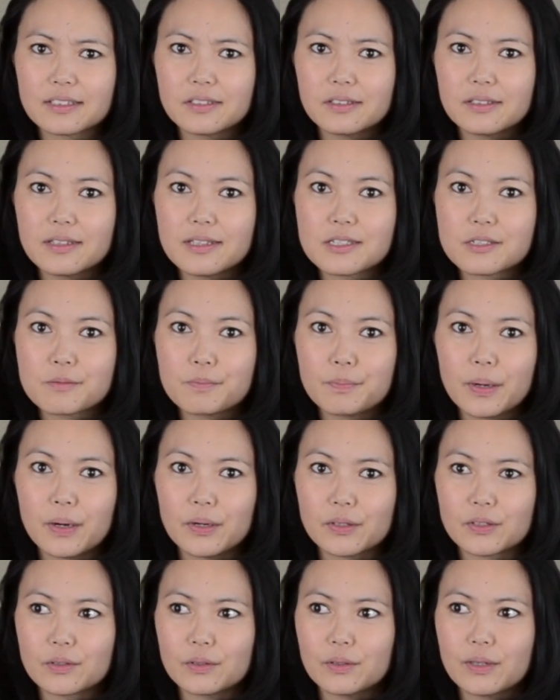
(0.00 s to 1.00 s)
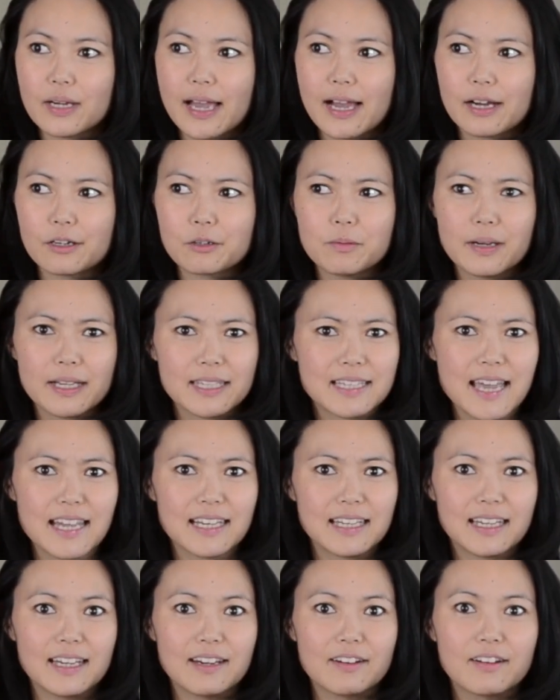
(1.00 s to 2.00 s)
to this spot? Or how do I get
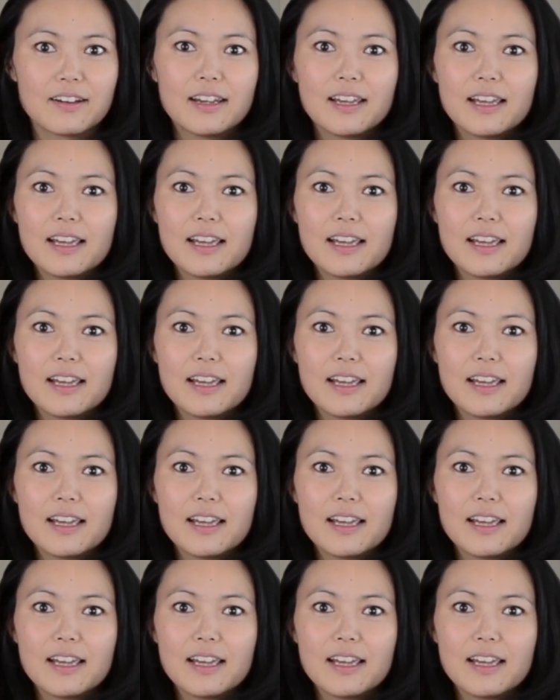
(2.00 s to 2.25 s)
here?